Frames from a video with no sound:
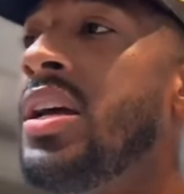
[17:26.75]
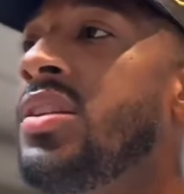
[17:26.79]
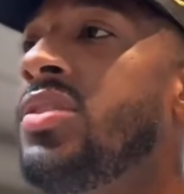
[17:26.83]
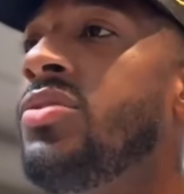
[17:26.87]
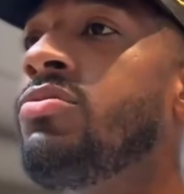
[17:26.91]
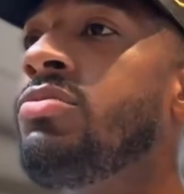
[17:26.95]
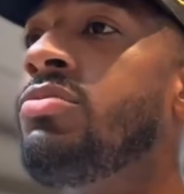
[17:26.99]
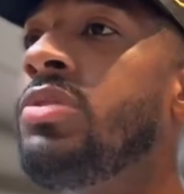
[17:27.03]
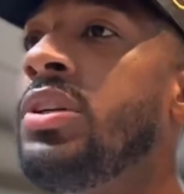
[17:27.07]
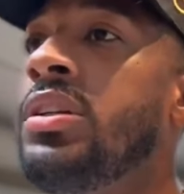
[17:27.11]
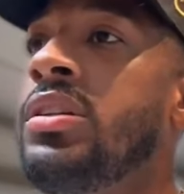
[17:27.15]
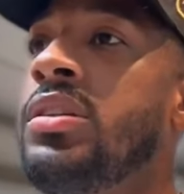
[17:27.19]
I
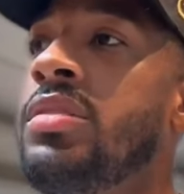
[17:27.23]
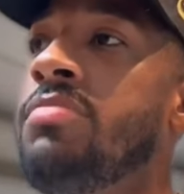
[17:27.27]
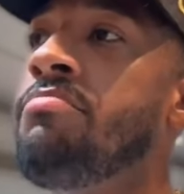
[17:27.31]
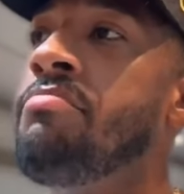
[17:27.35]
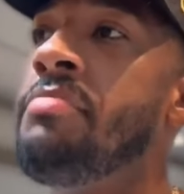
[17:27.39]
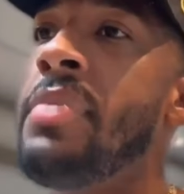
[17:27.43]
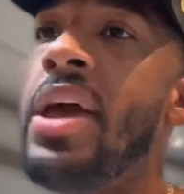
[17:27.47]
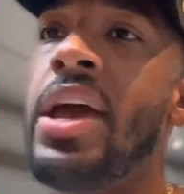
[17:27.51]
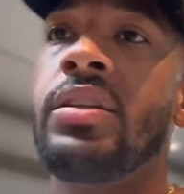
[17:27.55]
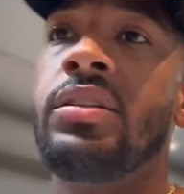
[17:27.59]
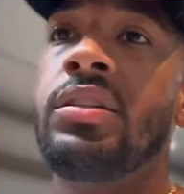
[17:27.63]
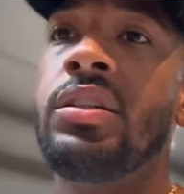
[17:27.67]
just want it
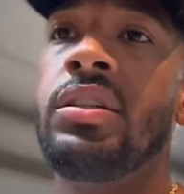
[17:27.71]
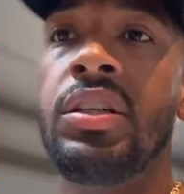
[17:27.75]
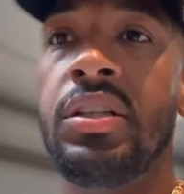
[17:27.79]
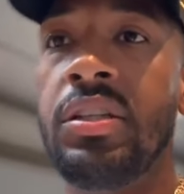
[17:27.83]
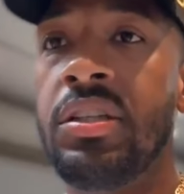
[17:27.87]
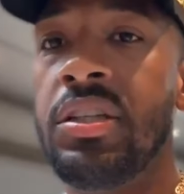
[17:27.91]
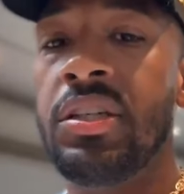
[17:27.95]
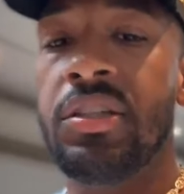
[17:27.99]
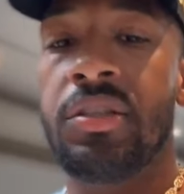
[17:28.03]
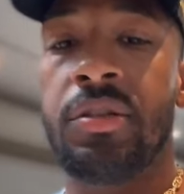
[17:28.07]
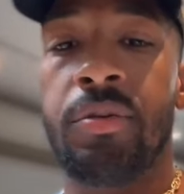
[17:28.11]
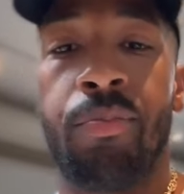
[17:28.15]
to
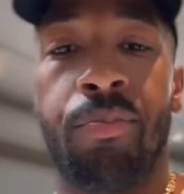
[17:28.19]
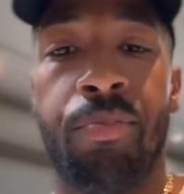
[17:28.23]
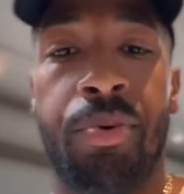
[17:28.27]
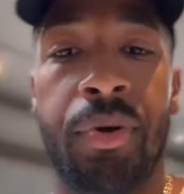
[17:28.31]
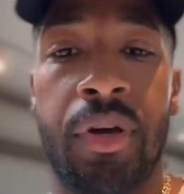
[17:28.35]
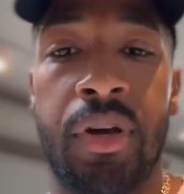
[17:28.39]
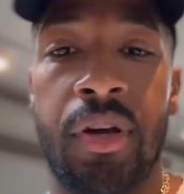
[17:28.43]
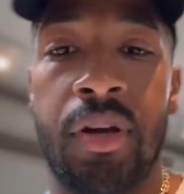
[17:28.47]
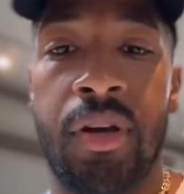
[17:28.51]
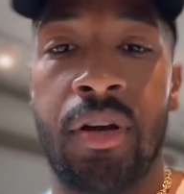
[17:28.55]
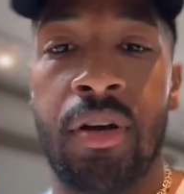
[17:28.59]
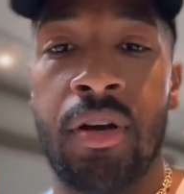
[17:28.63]
magically
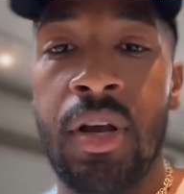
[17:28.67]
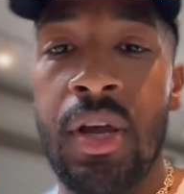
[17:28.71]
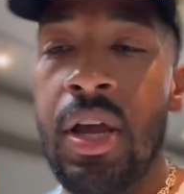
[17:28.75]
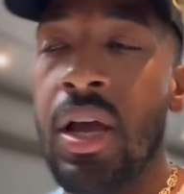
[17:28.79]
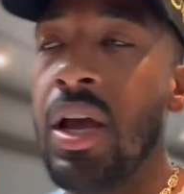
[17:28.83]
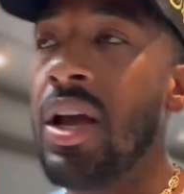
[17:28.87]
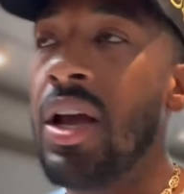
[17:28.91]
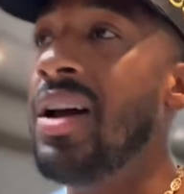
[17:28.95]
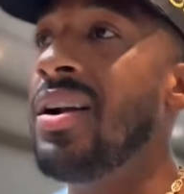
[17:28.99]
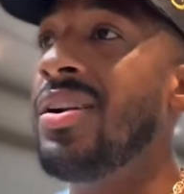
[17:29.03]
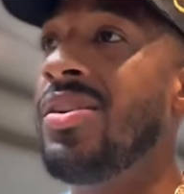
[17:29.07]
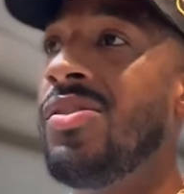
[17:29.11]

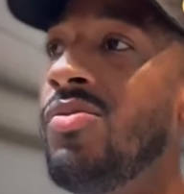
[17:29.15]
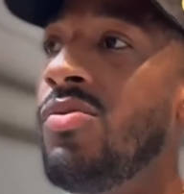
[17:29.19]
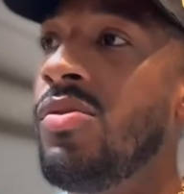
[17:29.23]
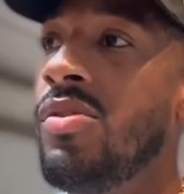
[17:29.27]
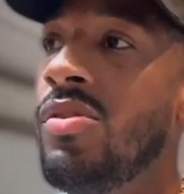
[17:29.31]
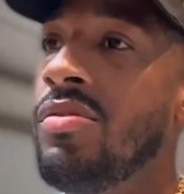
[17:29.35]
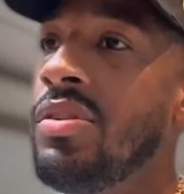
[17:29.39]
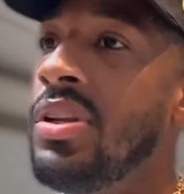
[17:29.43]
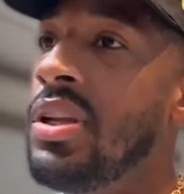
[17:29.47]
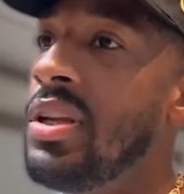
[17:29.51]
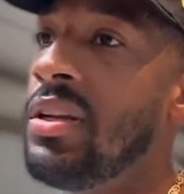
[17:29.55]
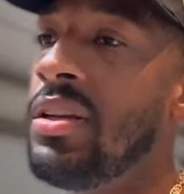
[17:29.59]
disappear. I
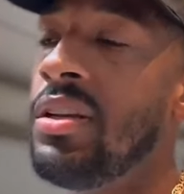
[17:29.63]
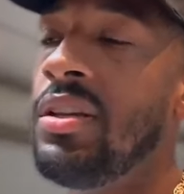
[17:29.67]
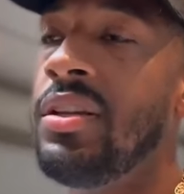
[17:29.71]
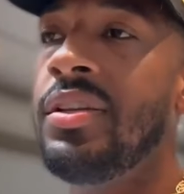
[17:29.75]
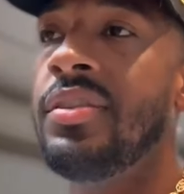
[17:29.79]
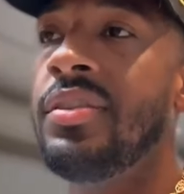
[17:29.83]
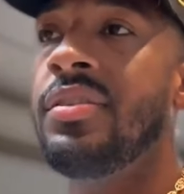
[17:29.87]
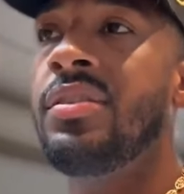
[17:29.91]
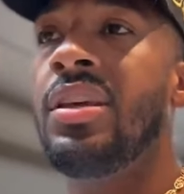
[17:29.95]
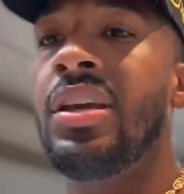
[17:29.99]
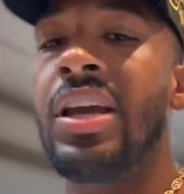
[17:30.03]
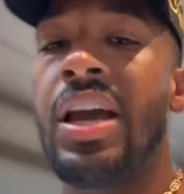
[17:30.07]
don't want none
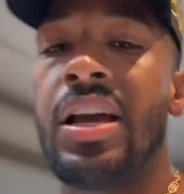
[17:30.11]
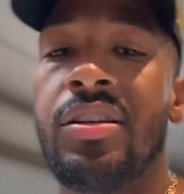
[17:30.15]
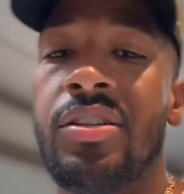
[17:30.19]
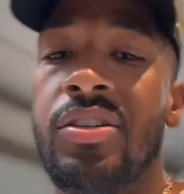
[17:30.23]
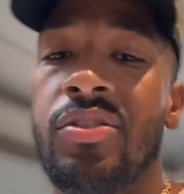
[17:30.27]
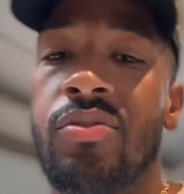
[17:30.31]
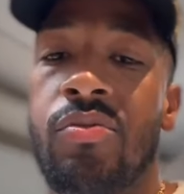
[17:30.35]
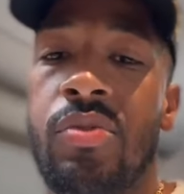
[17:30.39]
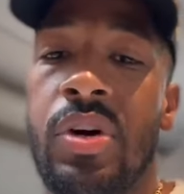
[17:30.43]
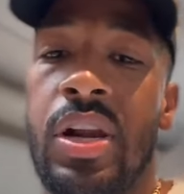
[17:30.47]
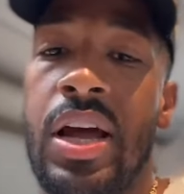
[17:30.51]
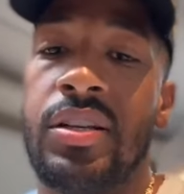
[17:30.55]
of these things. I
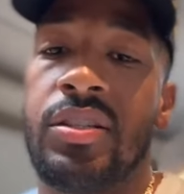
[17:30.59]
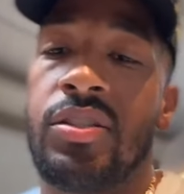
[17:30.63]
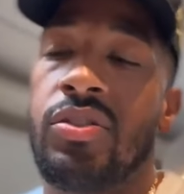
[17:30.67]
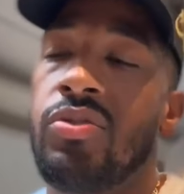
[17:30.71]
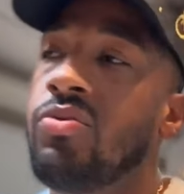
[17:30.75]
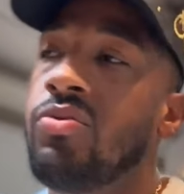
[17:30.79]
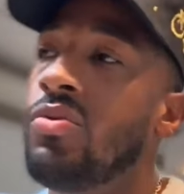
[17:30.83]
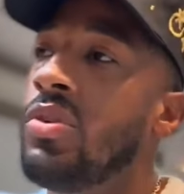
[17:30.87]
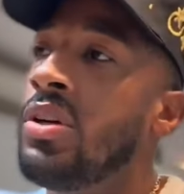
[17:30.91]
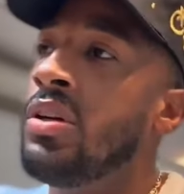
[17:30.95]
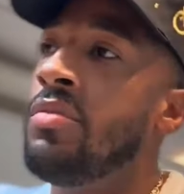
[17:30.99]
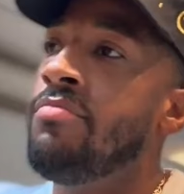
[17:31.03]
just
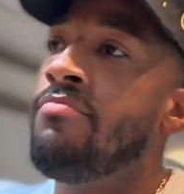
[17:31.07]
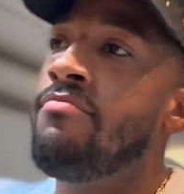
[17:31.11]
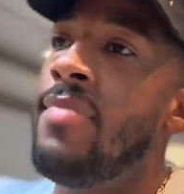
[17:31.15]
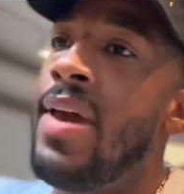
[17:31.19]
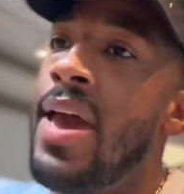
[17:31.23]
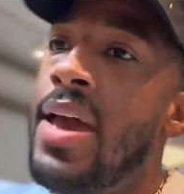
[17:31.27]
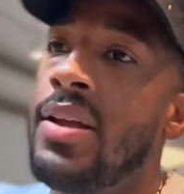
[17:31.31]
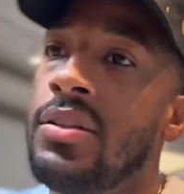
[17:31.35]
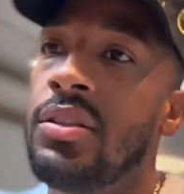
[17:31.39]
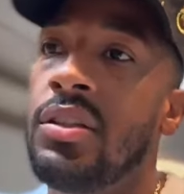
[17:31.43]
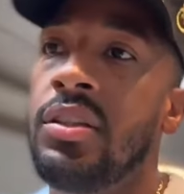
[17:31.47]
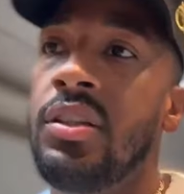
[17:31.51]
want to
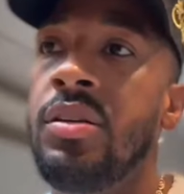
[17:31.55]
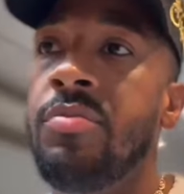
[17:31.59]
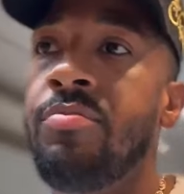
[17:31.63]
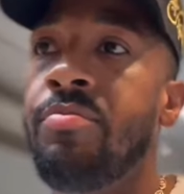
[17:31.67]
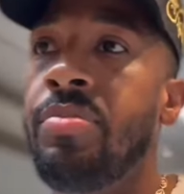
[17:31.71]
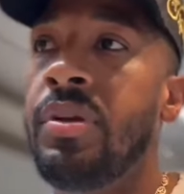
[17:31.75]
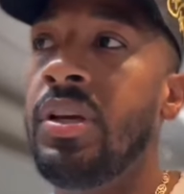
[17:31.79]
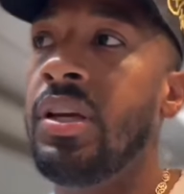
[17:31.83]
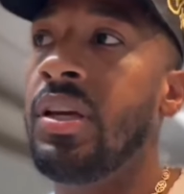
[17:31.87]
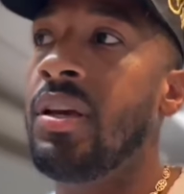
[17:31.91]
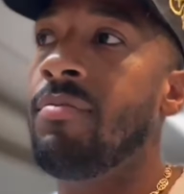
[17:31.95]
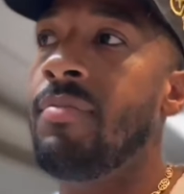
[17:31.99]

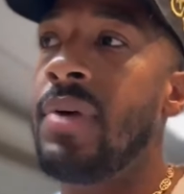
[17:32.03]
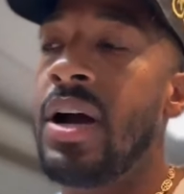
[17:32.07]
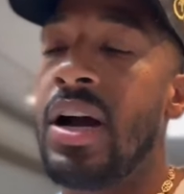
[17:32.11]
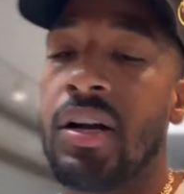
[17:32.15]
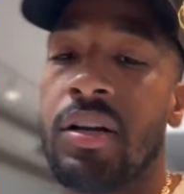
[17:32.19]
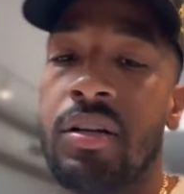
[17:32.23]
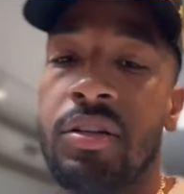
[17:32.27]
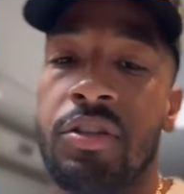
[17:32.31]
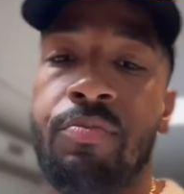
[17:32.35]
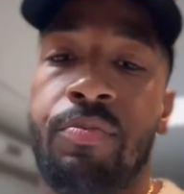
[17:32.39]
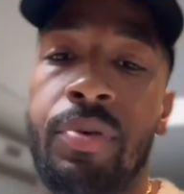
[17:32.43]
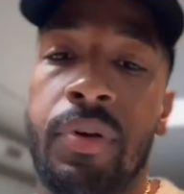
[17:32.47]
magically be in
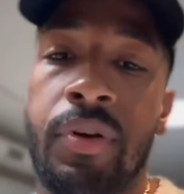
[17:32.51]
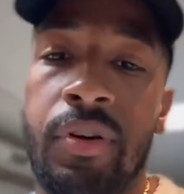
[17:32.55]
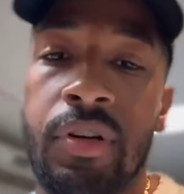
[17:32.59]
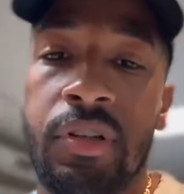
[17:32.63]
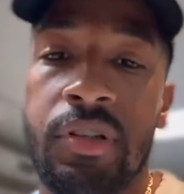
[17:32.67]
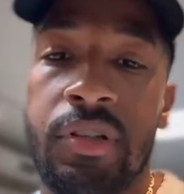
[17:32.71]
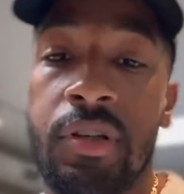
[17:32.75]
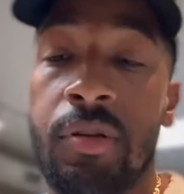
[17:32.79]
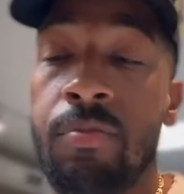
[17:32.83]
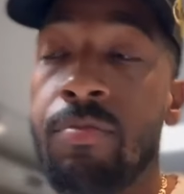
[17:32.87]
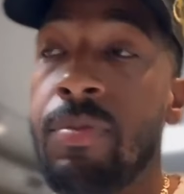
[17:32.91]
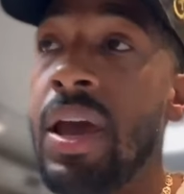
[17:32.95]
my
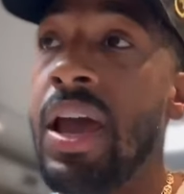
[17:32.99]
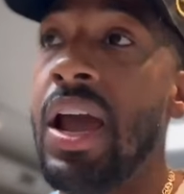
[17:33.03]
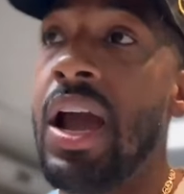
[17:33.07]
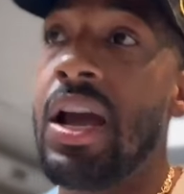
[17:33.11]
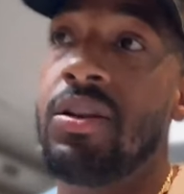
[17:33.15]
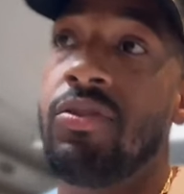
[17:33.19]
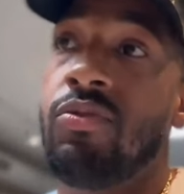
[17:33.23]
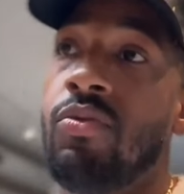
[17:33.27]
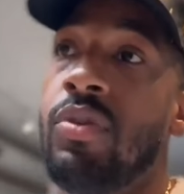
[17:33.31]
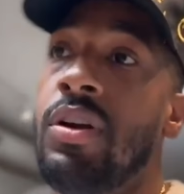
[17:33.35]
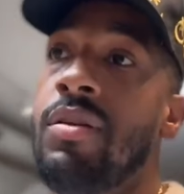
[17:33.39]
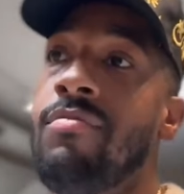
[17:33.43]
conspiracy
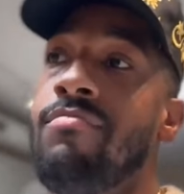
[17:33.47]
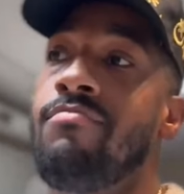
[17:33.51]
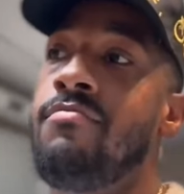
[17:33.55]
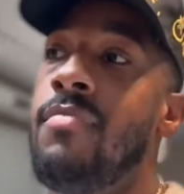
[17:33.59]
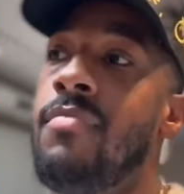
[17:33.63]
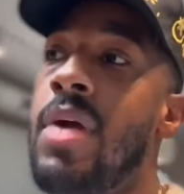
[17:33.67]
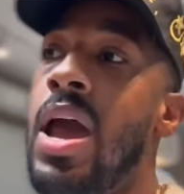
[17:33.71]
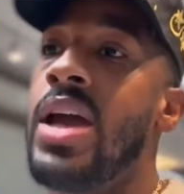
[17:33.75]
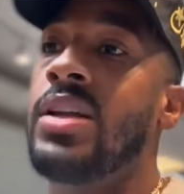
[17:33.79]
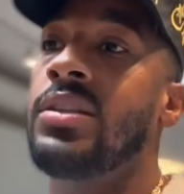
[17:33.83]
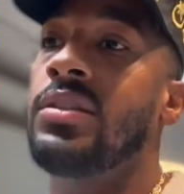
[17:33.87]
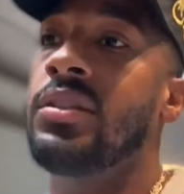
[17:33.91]
bag. I just want to
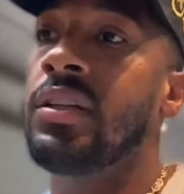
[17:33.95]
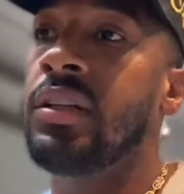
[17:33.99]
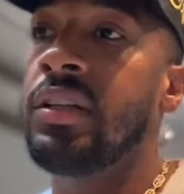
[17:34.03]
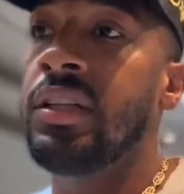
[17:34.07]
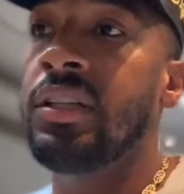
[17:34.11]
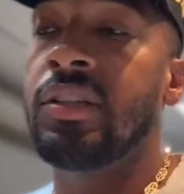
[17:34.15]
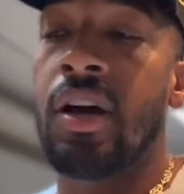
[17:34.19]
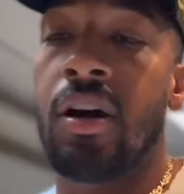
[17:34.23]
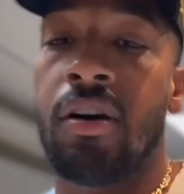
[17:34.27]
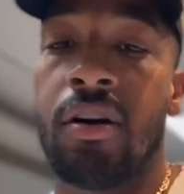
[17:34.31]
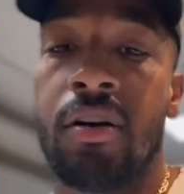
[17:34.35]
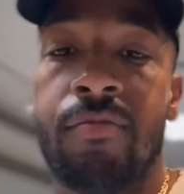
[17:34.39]

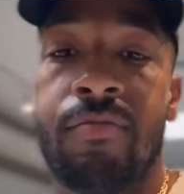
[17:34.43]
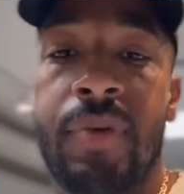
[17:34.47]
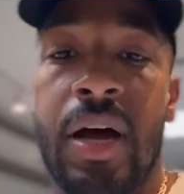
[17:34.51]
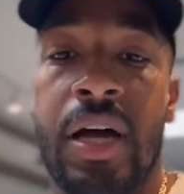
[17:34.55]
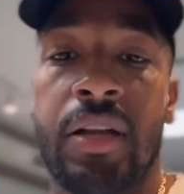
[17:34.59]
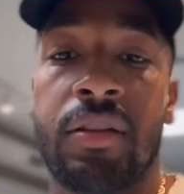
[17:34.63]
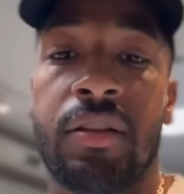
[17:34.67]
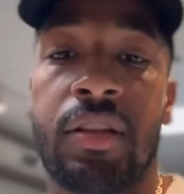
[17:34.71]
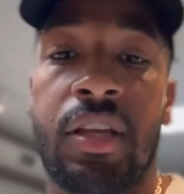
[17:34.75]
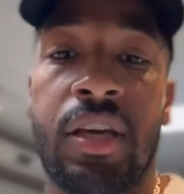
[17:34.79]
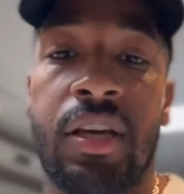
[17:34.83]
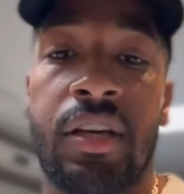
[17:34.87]
magically talk
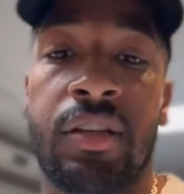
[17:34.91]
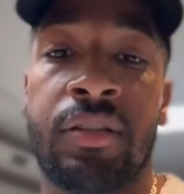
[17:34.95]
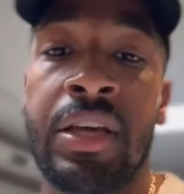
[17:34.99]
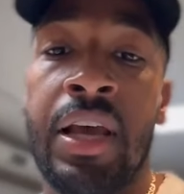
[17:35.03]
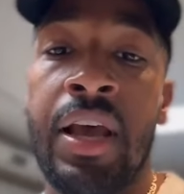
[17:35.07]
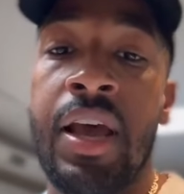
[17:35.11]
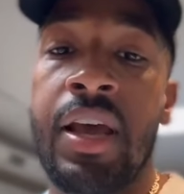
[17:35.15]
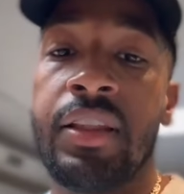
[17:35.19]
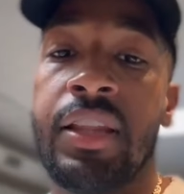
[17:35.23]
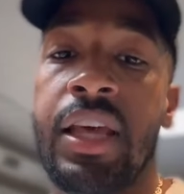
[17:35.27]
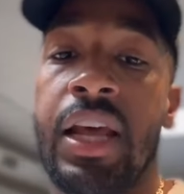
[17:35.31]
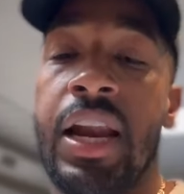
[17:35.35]
about
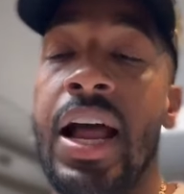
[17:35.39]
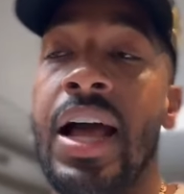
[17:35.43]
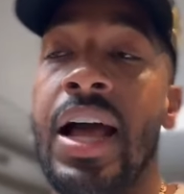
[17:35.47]
things